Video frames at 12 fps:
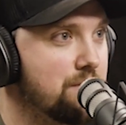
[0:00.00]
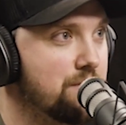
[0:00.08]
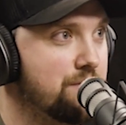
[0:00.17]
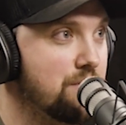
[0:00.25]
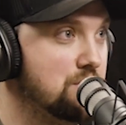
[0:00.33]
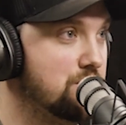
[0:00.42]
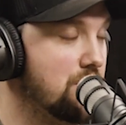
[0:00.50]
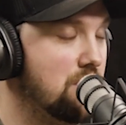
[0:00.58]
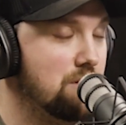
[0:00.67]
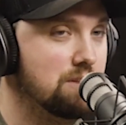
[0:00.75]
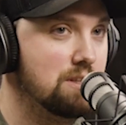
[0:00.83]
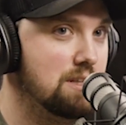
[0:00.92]
first of
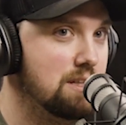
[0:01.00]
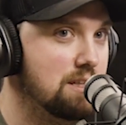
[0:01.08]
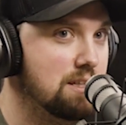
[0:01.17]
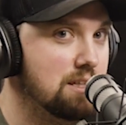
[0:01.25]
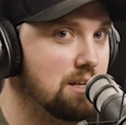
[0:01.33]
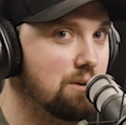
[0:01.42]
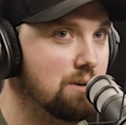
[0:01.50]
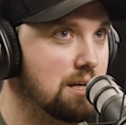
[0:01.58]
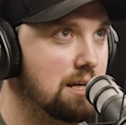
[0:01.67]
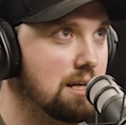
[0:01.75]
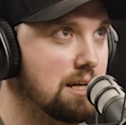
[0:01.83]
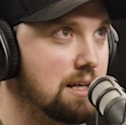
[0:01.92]
all, you know,
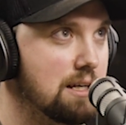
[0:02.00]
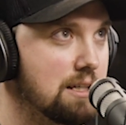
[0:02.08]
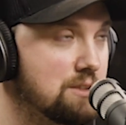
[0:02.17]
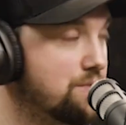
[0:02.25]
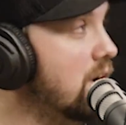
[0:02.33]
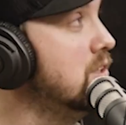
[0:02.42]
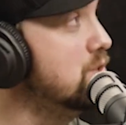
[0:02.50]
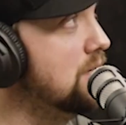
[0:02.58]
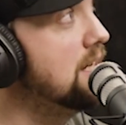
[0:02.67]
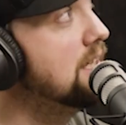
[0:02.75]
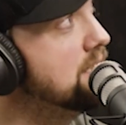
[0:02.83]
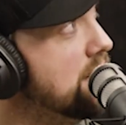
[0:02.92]
it's
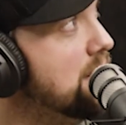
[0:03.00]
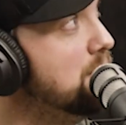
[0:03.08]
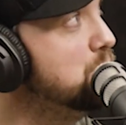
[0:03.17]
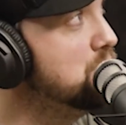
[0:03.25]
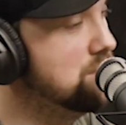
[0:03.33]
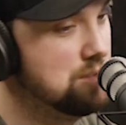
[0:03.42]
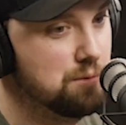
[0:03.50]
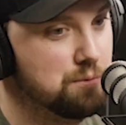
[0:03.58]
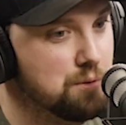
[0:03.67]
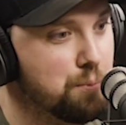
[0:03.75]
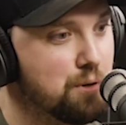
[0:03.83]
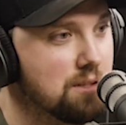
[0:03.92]
frustrating at times, to
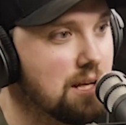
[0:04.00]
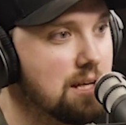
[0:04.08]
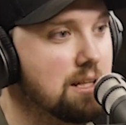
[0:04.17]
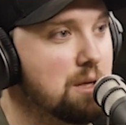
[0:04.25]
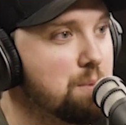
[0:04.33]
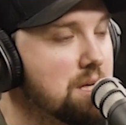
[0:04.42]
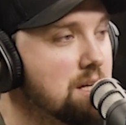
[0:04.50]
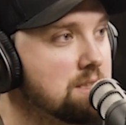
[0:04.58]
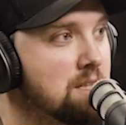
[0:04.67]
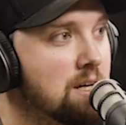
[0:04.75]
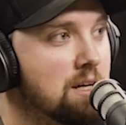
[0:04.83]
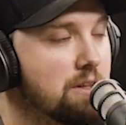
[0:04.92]
put it lightly,
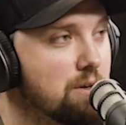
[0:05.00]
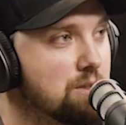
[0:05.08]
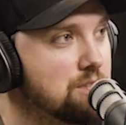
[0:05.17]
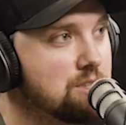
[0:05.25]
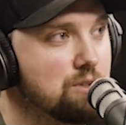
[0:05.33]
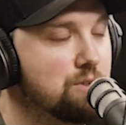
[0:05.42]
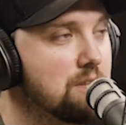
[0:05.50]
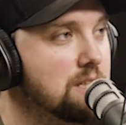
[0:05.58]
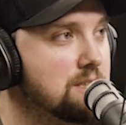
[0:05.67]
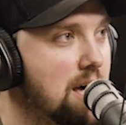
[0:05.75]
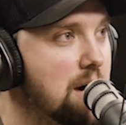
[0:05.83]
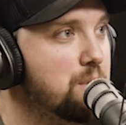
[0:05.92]
because there are still
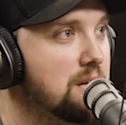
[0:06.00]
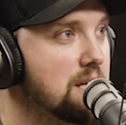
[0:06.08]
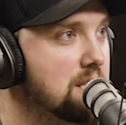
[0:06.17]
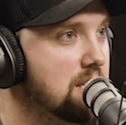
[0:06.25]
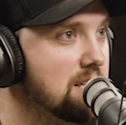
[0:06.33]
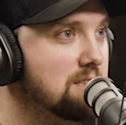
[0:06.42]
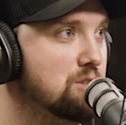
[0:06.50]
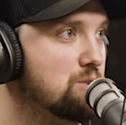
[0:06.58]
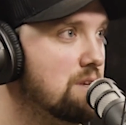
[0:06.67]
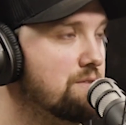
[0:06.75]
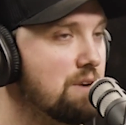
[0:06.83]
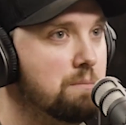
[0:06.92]
things happening in the
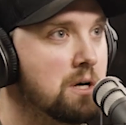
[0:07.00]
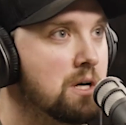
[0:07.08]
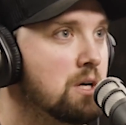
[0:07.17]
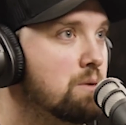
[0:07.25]
industry from